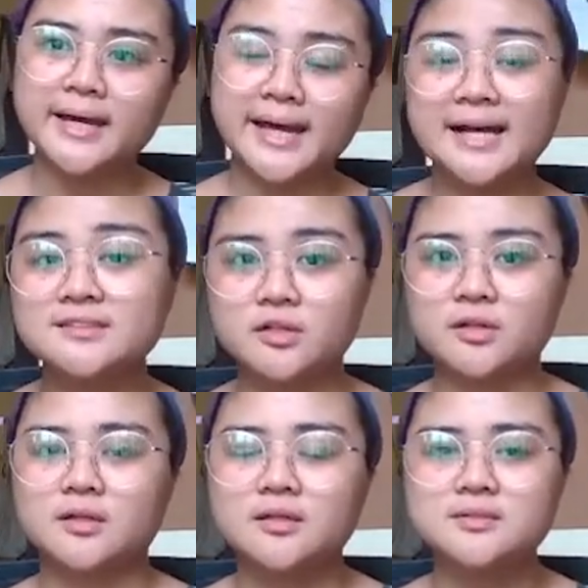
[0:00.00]
I asked
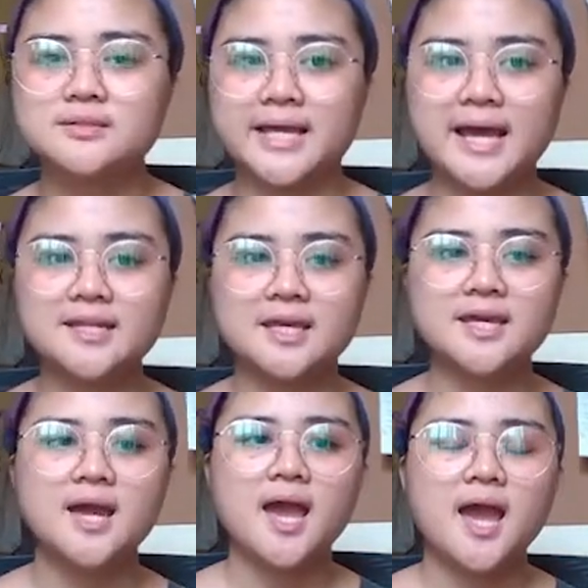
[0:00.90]
her,
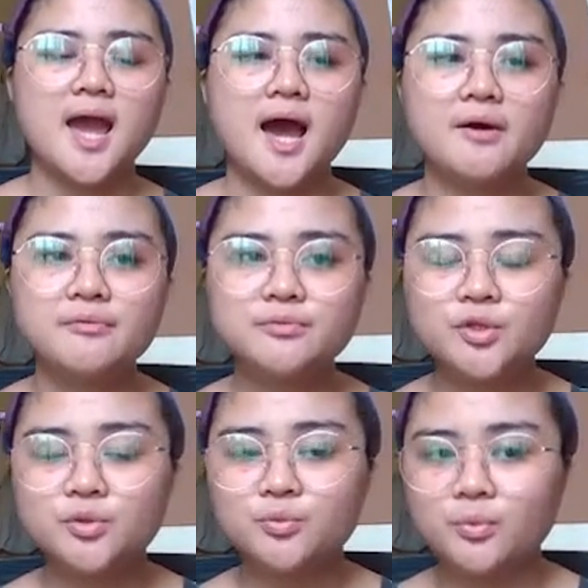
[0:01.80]
Dayani, how
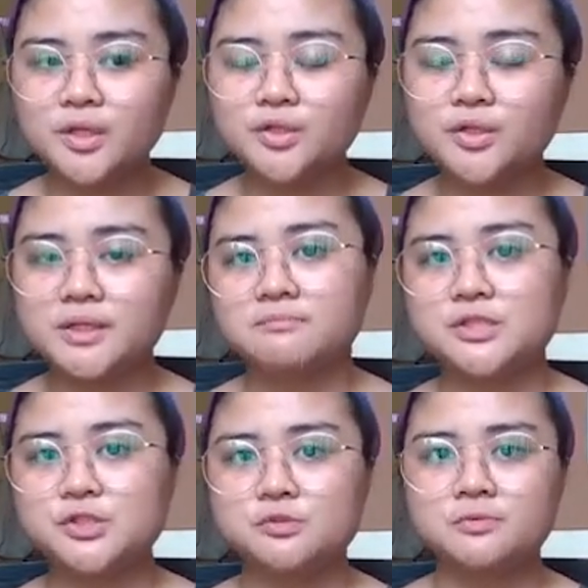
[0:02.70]
do you want your
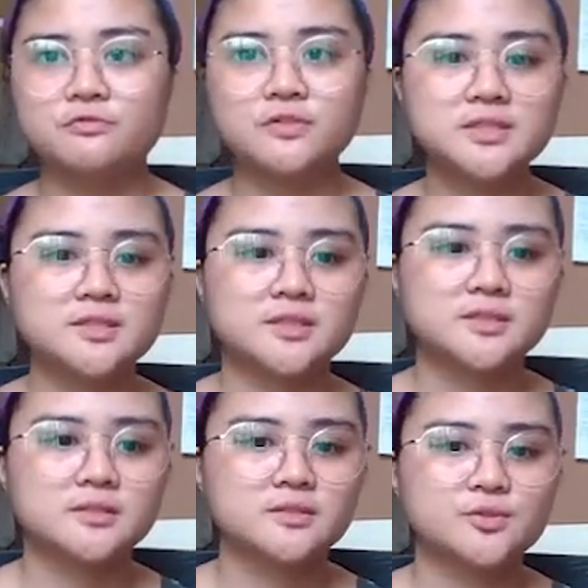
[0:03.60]
image to be filtered?
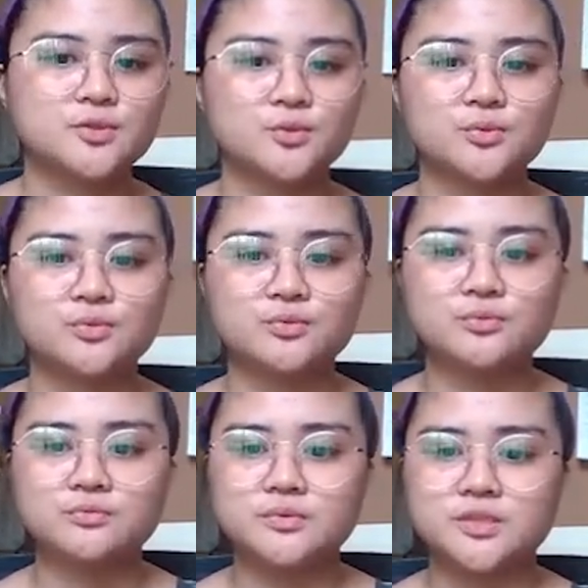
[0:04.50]
So
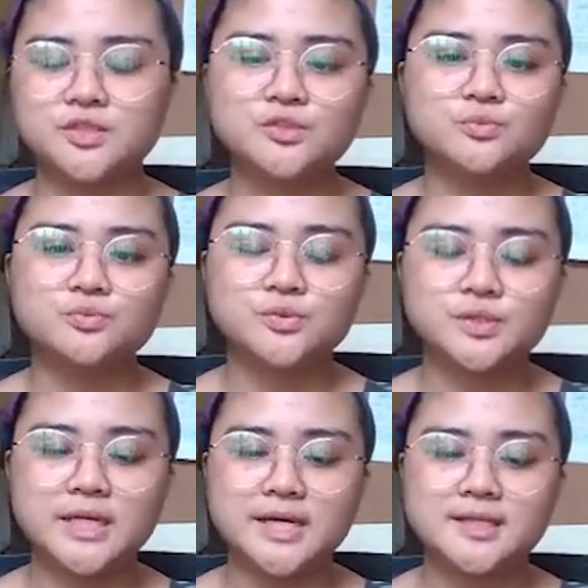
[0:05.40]
she just
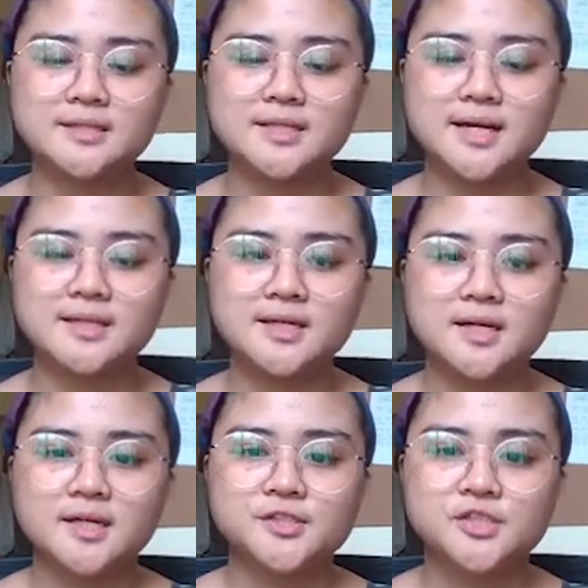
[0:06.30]
said that
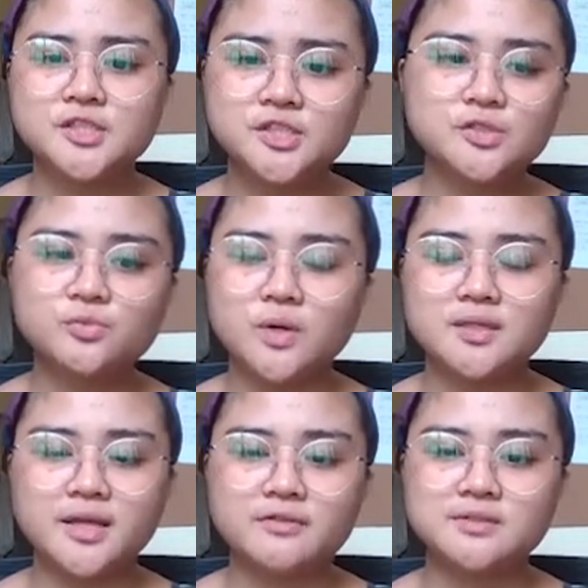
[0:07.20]
she just
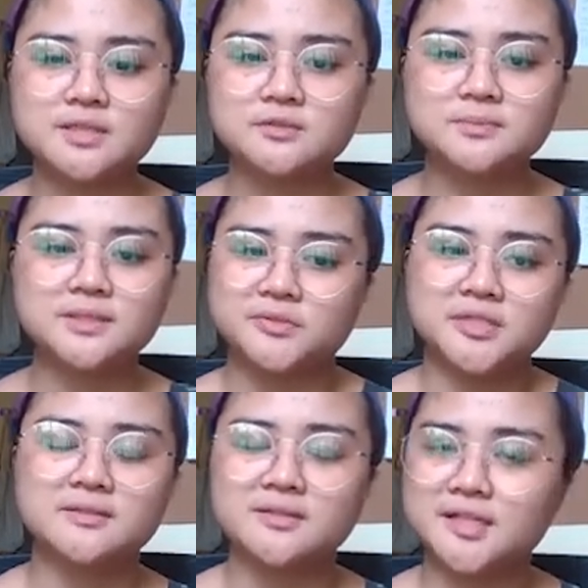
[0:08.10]
want everything to be
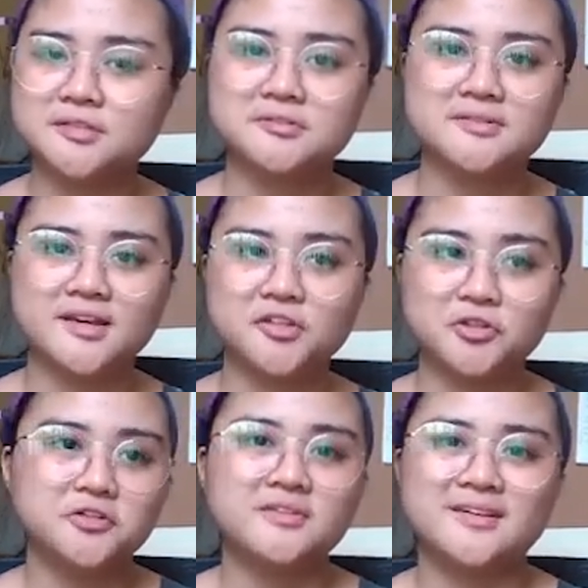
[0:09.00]
green and
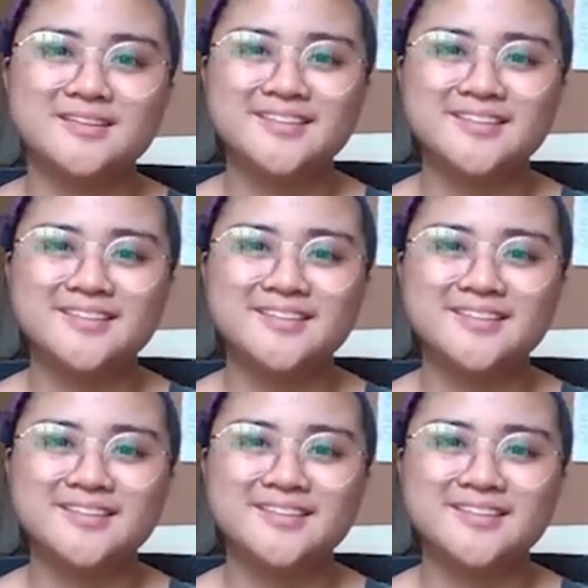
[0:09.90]
earthy.